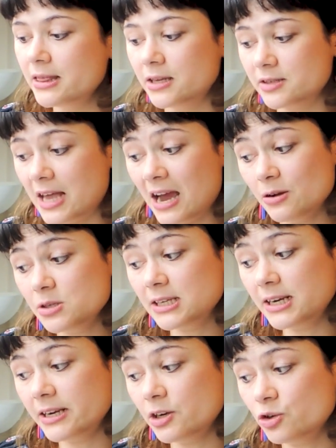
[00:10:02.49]
There's a house
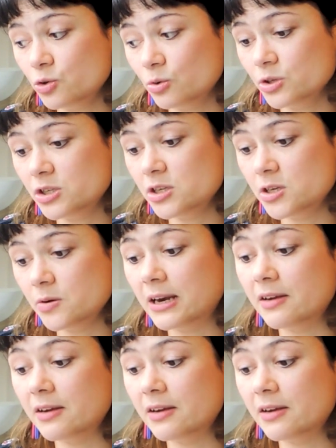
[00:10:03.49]
to clean and chores to do,